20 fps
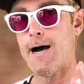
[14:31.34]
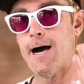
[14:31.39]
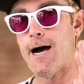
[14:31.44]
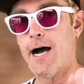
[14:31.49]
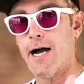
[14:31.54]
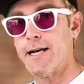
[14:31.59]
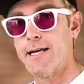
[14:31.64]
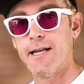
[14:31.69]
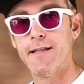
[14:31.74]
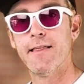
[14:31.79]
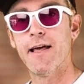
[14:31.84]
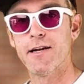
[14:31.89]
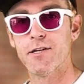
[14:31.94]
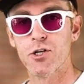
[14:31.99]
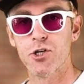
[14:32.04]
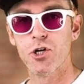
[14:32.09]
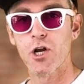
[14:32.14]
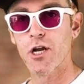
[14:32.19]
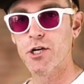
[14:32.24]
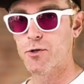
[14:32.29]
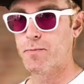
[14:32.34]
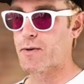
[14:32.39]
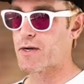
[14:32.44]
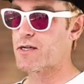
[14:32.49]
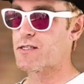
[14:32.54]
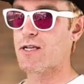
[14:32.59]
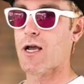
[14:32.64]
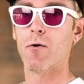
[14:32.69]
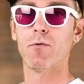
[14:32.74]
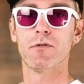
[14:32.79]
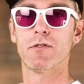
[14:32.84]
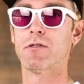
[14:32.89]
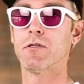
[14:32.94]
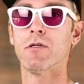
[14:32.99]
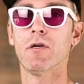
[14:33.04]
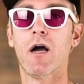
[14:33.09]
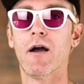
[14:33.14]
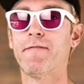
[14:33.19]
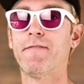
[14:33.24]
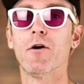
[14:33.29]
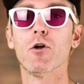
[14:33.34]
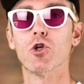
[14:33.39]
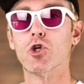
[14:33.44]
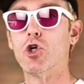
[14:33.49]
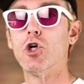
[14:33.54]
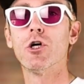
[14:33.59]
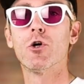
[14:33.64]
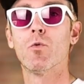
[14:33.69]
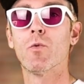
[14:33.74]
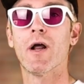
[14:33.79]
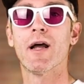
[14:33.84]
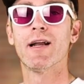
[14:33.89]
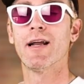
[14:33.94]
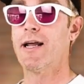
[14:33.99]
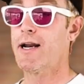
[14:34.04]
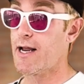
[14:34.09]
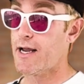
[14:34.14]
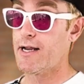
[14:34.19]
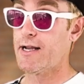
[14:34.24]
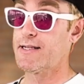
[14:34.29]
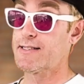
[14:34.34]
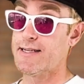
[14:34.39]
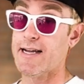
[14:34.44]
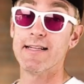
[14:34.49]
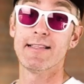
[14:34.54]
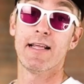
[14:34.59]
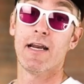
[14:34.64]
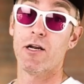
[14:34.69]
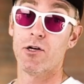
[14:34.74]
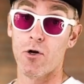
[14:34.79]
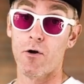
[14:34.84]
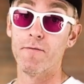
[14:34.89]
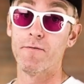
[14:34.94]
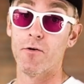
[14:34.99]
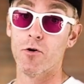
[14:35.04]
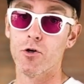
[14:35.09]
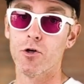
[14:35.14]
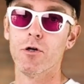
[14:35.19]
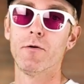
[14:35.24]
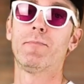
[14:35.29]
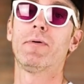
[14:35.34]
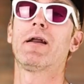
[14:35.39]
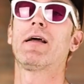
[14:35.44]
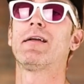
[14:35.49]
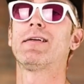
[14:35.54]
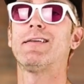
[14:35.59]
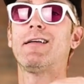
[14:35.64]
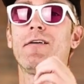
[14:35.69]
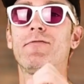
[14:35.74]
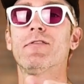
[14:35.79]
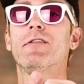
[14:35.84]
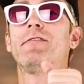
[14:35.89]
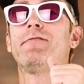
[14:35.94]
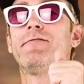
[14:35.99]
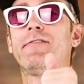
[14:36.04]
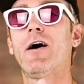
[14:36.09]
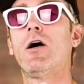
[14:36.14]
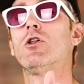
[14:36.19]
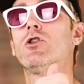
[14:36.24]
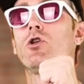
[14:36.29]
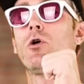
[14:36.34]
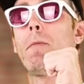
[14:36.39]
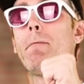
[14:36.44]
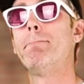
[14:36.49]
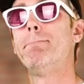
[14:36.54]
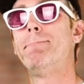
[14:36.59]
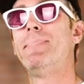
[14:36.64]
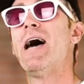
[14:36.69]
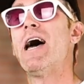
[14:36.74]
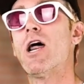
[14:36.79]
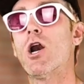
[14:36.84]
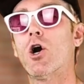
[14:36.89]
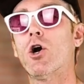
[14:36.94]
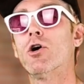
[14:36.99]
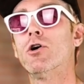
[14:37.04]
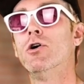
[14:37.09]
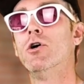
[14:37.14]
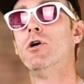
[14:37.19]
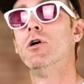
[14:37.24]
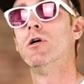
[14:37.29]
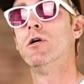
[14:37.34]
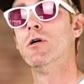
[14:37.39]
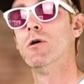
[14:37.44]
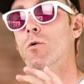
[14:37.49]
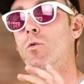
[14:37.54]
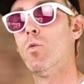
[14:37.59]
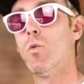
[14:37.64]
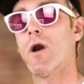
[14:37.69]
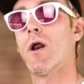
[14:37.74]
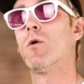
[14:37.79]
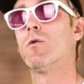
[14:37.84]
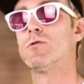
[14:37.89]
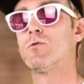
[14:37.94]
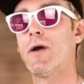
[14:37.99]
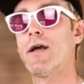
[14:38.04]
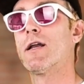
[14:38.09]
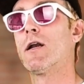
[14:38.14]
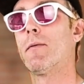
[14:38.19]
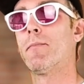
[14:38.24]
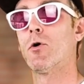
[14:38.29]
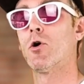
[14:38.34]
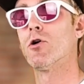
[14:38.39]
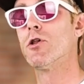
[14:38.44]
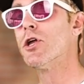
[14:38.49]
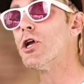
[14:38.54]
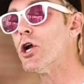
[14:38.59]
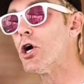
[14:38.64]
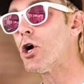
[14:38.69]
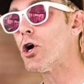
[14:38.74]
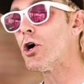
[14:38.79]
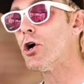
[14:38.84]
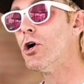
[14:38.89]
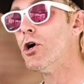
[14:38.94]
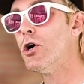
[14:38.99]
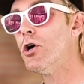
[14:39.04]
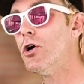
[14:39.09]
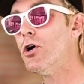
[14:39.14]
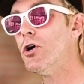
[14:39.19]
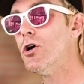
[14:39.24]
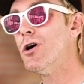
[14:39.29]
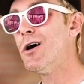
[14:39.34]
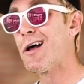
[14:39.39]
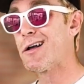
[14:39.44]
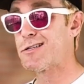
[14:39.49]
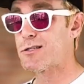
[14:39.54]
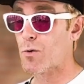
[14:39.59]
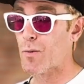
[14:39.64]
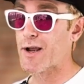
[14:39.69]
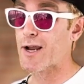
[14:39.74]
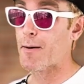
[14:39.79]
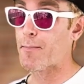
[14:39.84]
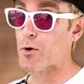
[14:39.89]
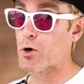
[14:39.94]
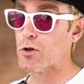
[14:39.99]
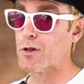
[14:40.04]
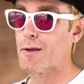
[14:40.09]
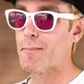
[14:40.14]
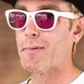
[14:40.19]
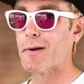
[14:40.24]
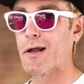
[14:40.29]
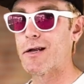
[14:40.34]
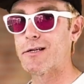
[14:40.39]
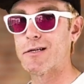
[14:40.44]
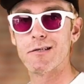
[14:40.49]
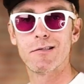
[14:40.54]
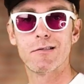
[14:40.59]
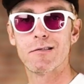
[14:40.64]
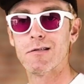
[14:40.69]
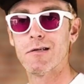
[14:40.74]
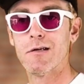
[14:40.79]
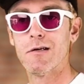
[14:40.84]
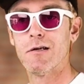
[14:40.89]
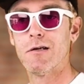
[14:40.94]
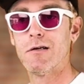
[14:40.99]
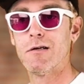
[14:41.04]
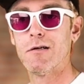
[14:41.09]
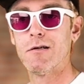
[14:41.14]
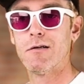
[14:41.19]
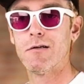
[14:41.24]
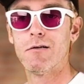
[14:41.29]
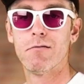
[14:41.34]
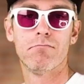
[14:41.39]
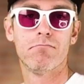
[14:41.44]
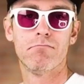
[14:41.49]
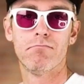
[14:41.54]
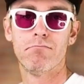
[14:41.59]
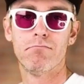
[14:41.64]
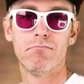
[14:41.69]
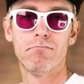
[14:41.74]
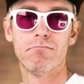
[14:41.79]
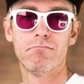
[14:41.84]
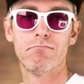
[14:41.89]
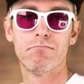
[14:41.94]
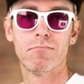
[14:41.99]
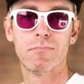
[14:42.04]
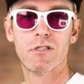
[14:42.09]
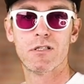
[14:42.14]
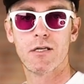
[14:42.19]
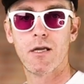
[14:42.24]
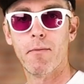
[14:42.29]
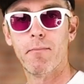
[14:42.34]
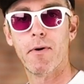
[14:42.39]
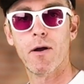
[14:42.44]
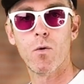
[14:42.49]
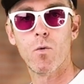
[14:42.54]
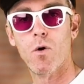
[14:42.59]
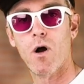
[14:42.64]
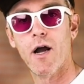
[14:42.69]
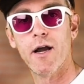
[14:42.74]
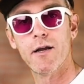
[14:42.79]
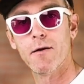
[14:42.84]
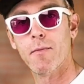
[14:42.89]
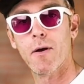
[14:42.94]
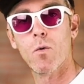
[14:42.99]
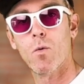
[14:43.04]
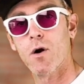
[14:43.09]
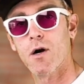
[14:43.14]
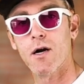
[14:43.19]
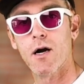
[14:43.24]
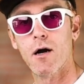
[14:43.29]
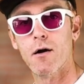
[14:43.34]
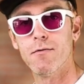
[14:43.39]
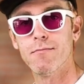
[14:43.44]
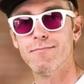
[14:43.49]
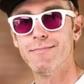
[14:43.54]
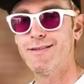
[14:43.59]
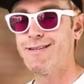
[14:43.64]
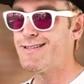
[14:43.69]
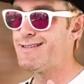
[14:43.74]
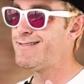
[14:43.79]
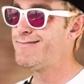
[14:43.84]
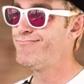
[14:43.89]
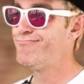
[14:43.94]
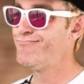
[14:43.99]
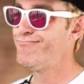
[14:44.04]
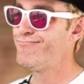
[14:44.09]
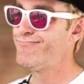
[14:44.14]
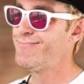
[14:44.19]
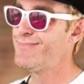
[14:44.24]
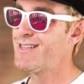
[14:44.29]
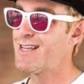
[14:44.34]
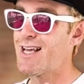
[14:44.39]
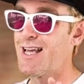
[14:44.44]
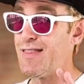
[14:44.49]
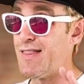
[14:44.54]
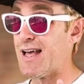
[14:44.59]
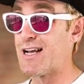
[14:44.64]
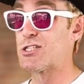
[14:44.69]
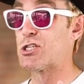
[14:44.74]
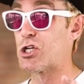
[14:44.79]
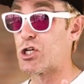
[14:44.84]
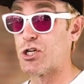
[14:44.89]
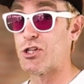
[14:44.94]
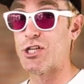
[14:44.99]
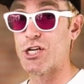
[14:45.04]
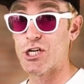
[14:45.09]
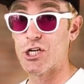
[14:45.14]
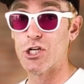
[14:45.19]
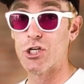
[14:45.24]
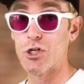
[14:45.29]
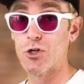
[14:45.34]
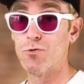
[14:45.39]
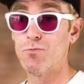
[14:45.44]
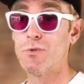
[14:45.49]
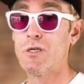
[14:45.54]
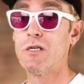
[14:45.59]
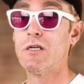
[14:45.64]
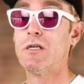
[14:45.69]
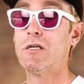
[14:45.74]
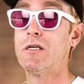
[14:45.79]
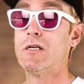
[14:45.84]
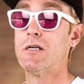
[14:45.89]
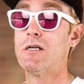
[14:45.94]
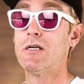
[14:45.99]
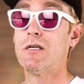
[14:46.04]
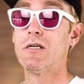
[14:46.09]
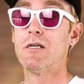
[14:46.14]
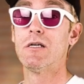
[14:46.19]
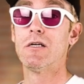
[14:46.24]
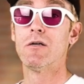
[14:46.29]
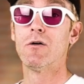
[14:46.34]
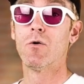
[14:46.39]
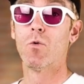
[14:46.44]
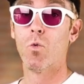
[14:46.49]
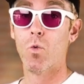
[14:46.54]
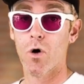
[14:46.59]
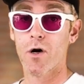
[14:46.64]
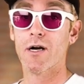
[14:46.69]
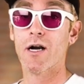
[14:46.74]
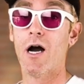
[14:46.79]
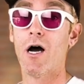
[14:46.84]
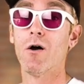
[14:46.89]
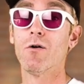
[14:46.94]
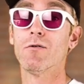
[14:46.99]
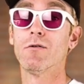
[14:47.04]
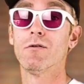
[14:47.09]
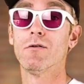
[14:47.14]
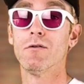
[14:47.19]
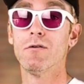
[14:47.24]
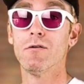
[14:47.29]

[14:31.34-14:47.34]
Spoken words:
I need that to change, because I felt good it's not that I don't feel good, but I definitely felt better when I was waking up earlier. I still wake up early, but I just skip my hike and my workout. And that's a good thing to do. Work out